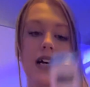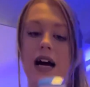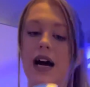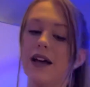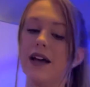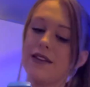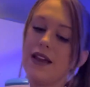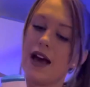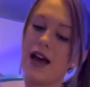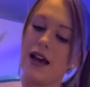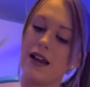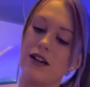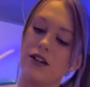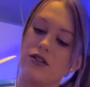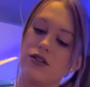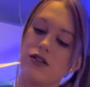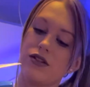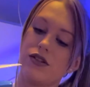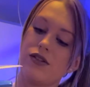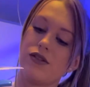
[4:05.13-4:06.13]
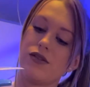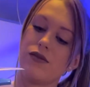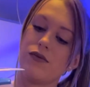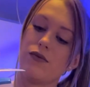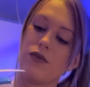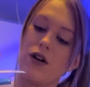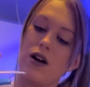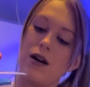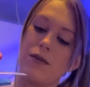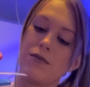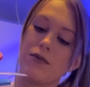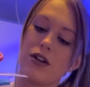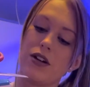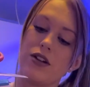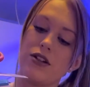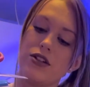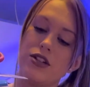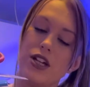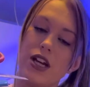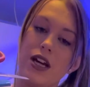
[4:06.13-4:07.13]
And then what I'm going
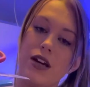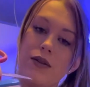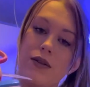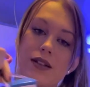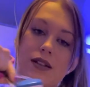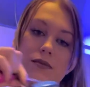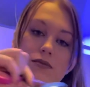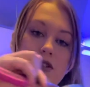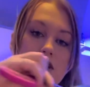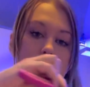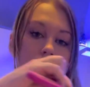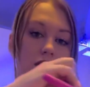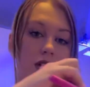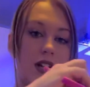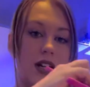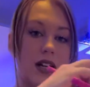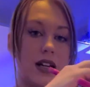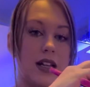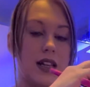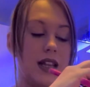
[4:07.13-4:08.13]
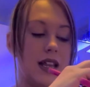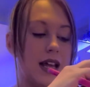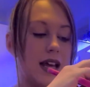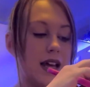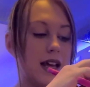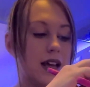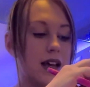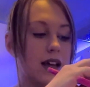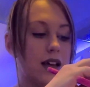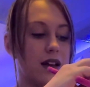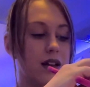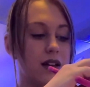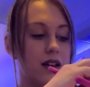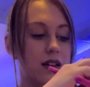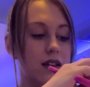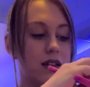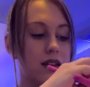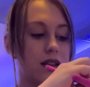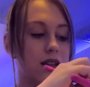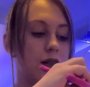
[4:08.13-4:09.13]
to do is I'm just going to click
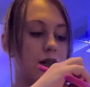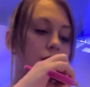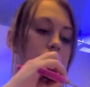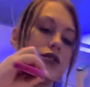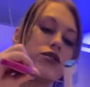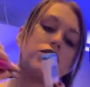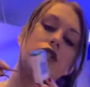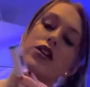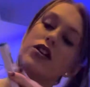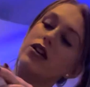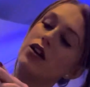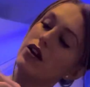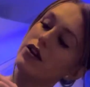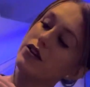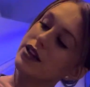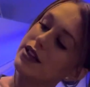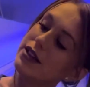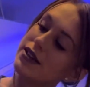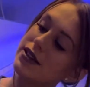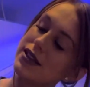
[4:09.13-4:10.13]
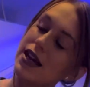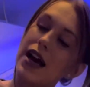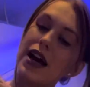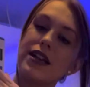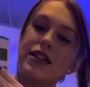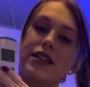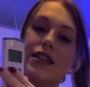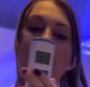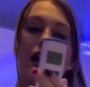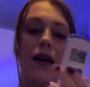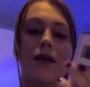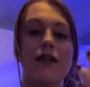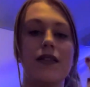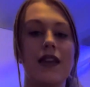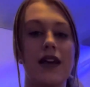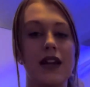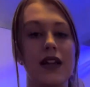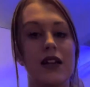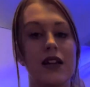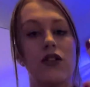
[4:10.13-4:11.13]
the button on the inside, yeah, and
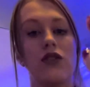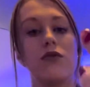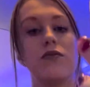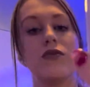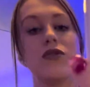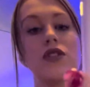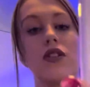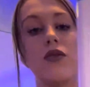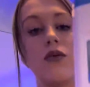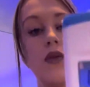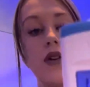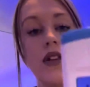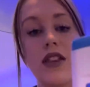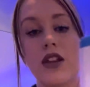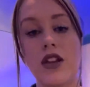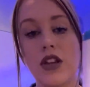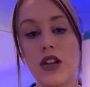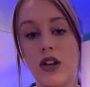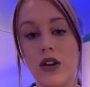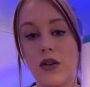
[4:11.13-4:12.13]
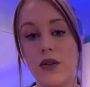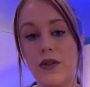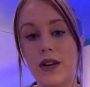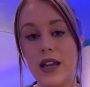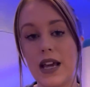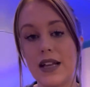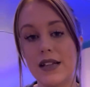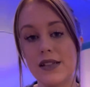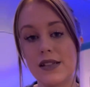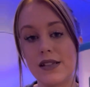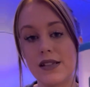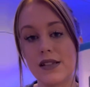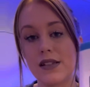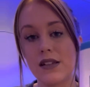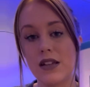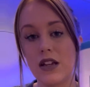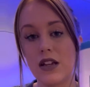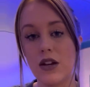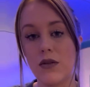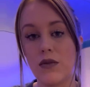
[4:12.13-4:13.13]
then it comes up with units
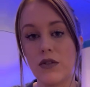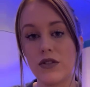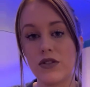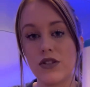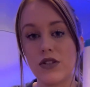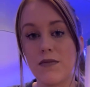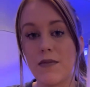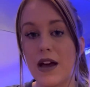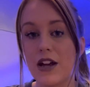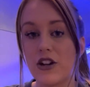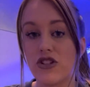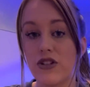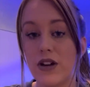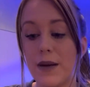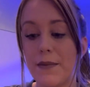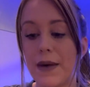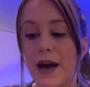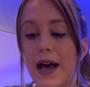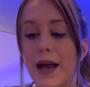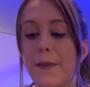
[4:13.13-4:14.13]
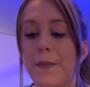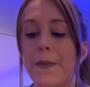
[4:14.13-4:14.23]
that you want to measure it by.